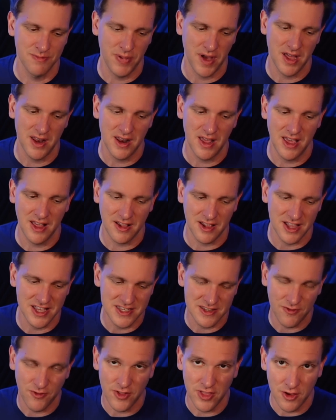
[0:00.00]
but at
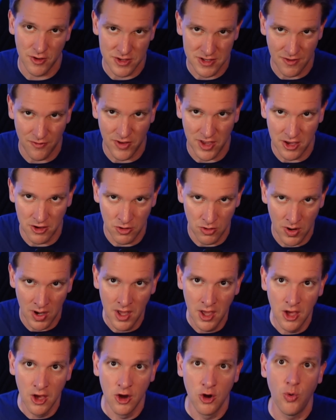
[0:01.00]
least for those of you
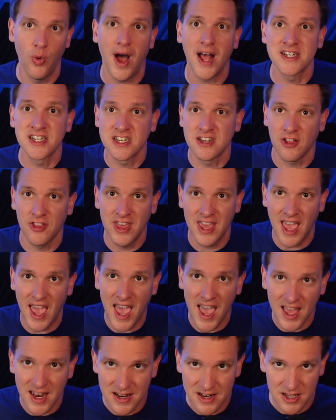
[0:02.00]
who watch till the
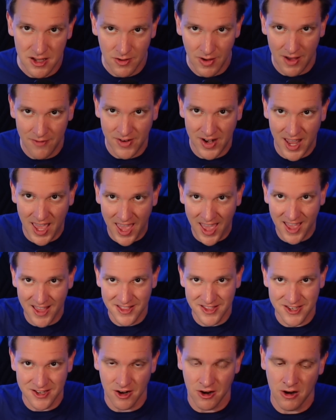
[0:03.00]
end, you have an
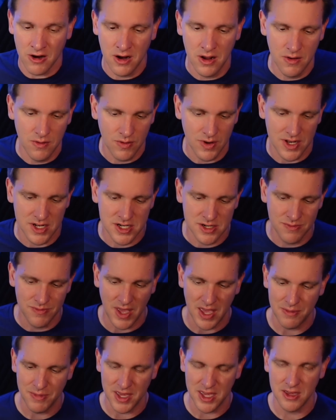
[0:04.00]
answer, which
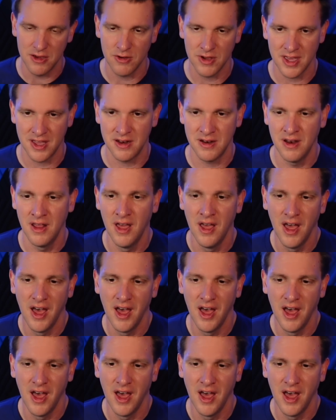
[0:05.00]
maybe you can